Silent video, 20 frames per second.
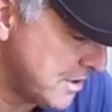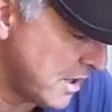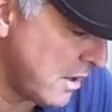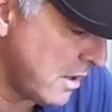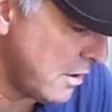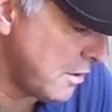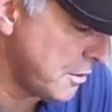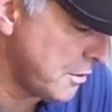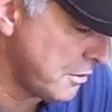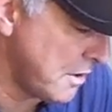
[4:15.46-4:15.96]

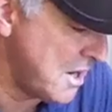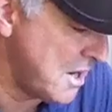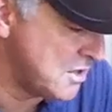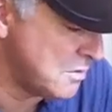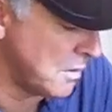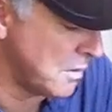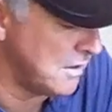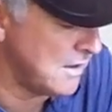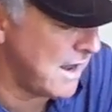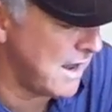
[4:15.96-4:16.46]
on the range
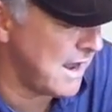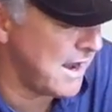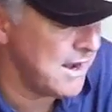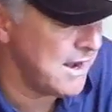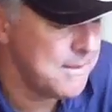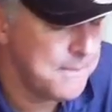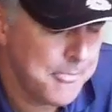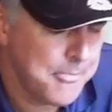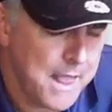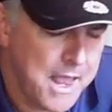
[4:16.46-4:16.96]
one day,
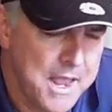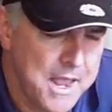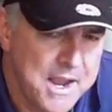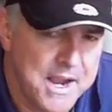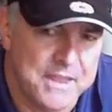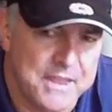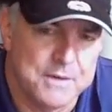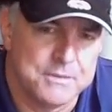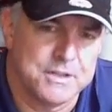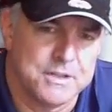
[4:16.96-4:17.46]

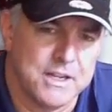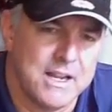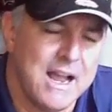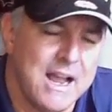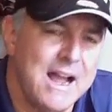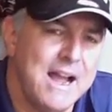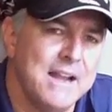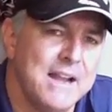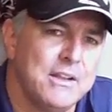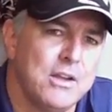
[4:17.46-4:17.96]
and there was a
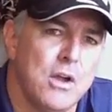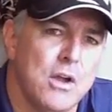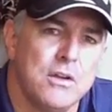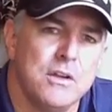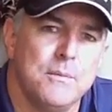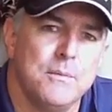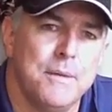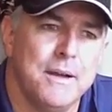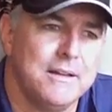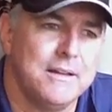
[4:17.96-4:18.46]
guy
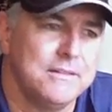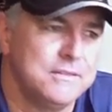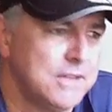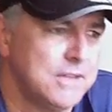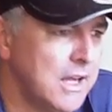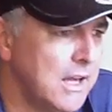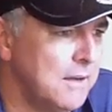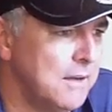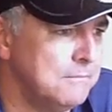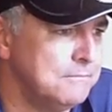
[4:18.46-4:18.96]
talking about
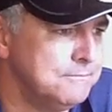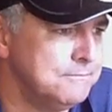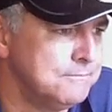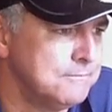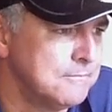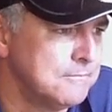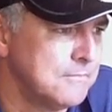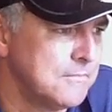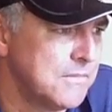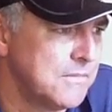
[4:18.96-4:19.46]

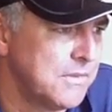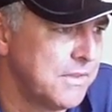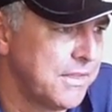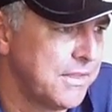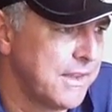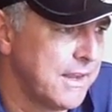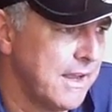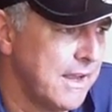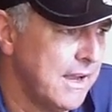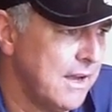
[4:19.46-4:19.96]

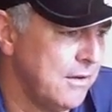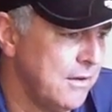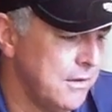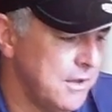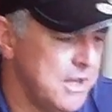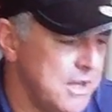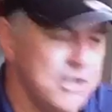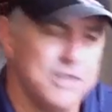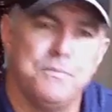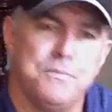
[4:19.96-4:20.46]
how
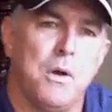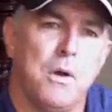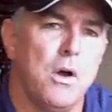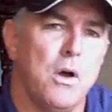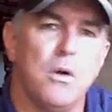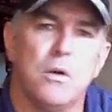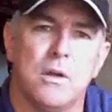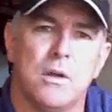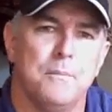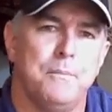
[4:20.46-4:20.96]
his
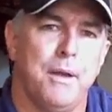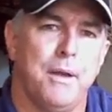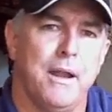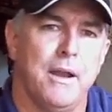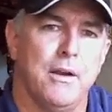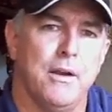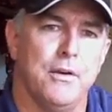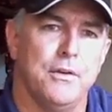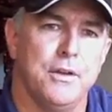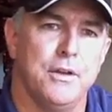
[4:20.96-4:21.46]
ball
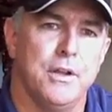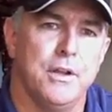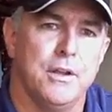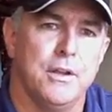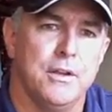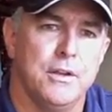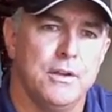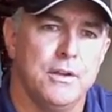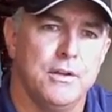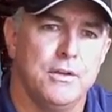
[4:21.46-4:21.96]

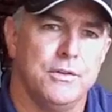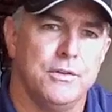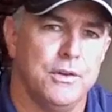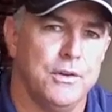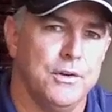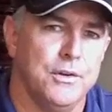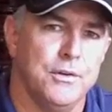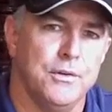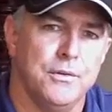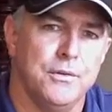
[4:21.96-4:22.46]
compared
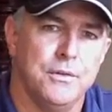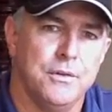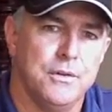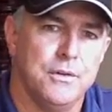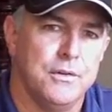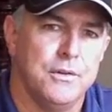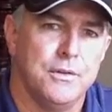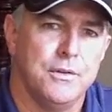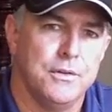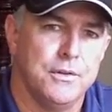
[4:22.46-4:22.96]
to
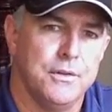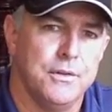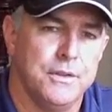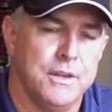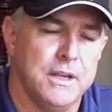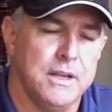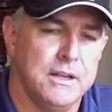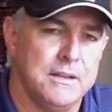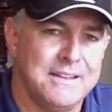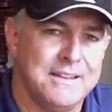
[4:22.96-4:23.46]

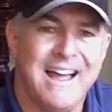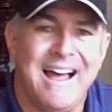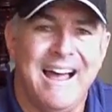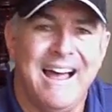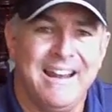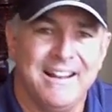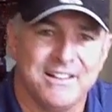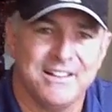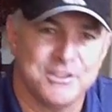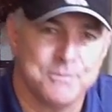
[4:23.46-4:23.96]
the
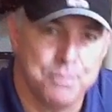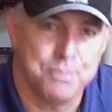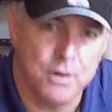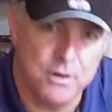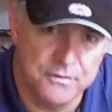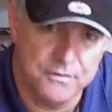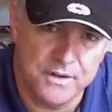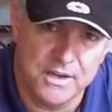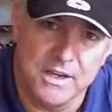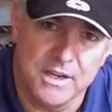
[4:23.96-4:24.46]
Titleist
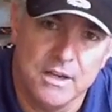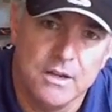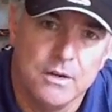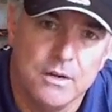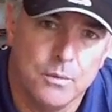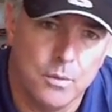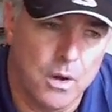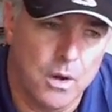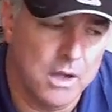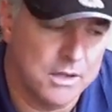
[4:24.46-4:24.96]
Pro
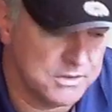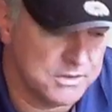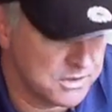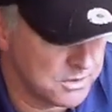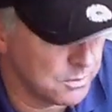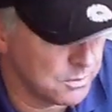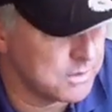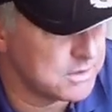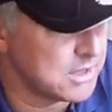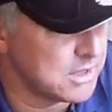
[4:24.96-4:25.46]
V1s,
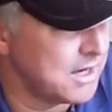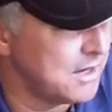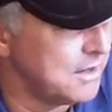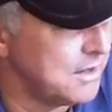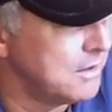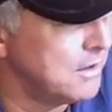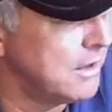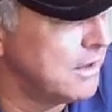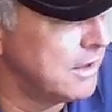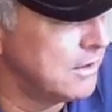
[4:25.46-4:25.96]
the ones that
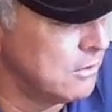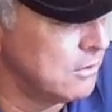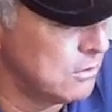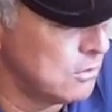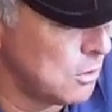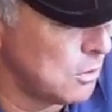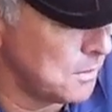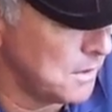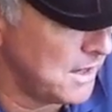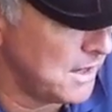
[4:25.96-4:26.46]
I
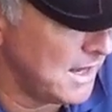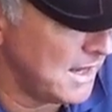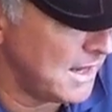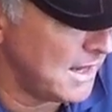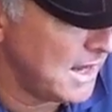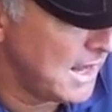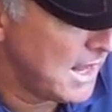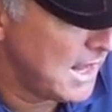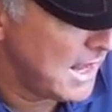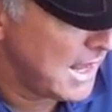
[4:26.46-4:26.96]
normally hit.